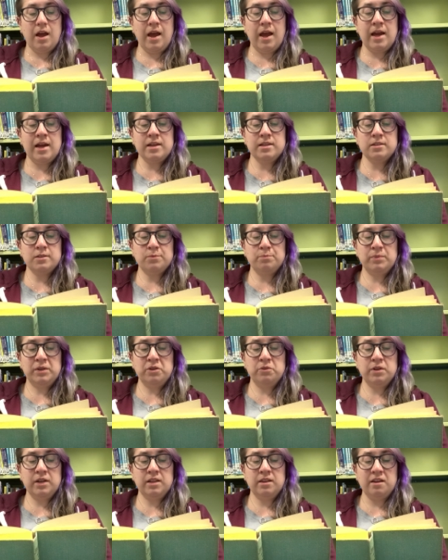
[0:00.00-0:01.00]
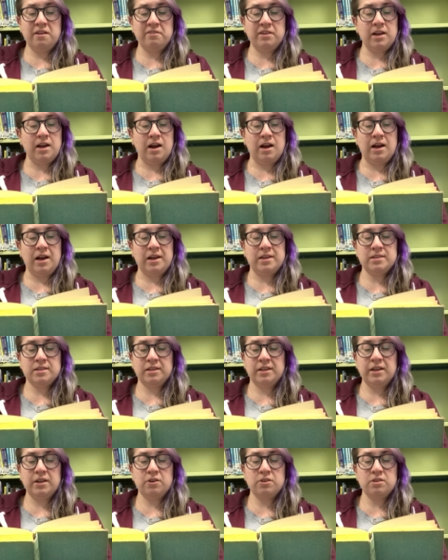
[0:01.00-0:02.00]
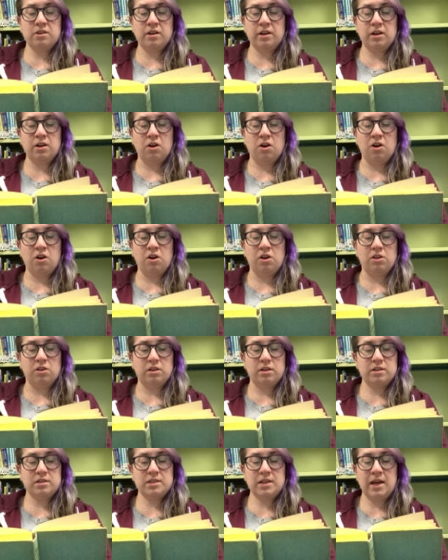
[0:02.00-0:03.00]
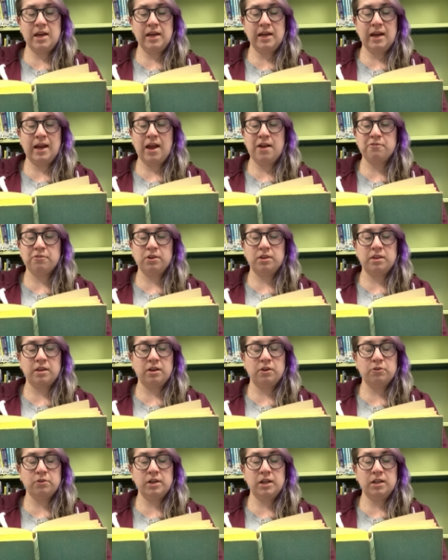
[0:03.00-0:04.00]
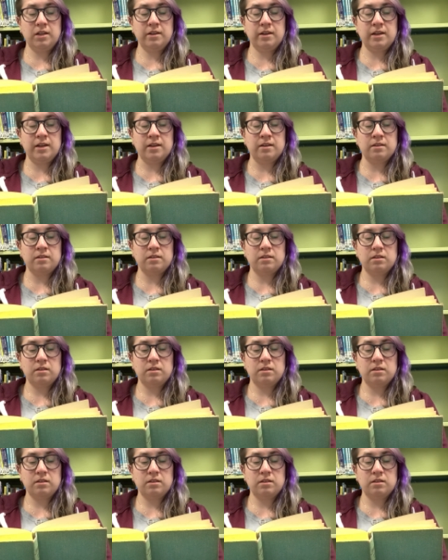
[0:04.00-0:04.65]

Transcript: Anne's beauty-loving eyes lingered on it all, taking everything greedily in.